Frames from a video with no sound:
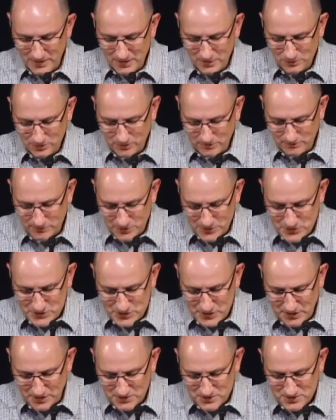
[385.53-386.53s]
Look at verse
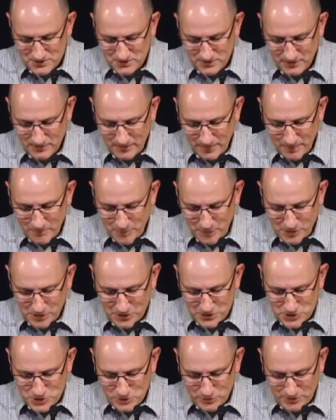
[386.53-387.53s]
6.
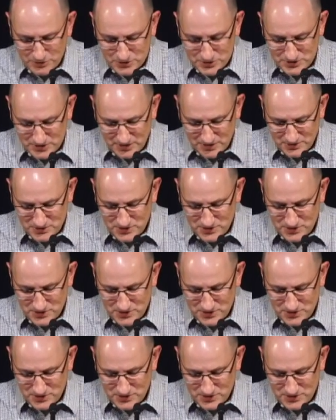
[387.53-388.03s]
Because you are sons,